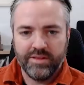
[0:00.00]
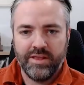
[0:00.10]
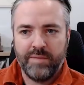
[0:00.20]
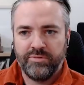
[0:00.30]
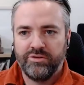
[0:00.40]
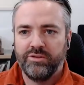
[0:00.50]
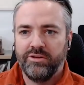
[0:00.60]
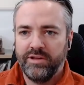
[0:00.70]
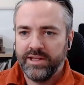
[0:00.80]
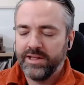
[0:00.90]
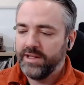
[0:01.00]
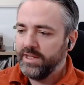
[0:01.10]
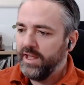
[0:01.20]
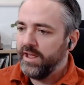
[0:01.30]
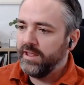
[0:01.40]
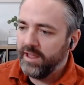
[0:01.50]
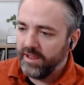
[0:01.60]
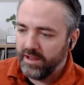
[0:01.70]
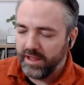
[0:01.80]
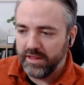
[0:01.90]
Absolutely.
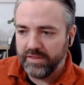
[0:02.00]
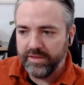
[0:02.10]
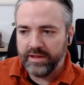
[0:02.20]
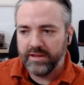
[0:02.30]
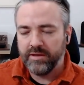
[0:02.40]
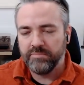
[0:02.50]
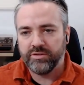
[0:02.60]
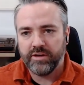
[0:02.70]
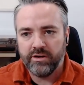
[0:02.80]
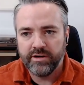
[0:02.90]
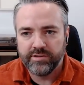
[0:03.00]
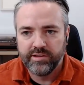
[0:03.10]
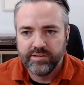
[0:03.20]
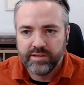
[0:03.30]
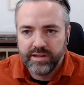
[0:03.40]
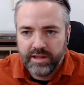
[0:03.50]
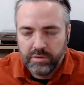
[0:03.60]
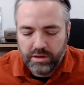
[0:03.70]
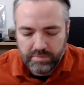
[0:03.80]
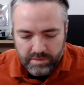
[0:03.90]
Yeah. I think StarRez is
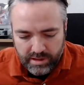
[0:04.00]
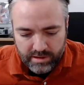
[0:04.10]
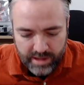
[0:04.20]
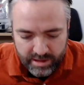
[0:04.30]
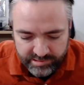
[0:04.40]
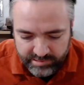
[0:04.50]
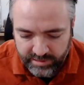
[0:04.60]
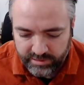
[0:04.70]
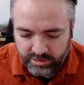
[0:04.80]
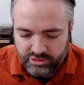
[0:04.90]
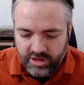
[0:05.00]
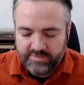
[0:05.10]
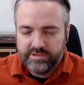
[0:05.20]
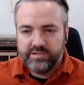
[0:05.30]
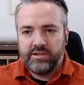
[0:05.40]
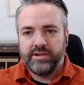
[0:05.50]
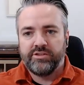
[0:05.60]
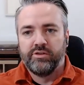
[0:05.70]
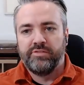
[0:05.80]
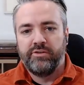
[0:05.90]
our CEO, Travis, likes
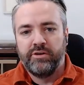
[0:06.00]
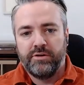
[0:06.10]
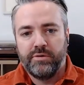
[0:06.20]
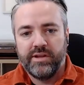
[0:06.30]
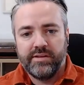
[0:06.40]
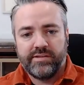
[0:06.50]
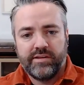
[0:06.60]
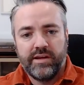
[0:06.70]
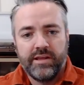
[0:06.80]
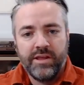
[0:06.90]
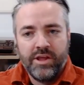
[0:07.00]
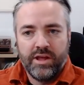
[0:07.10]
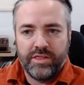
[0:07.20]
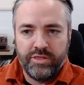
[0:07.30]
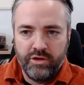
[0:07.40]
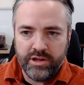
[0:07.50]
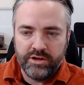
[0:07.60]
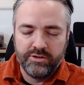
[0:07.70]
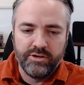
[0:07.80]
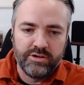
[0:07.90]
to refer to it as a
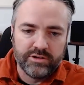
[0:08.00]
30-year-old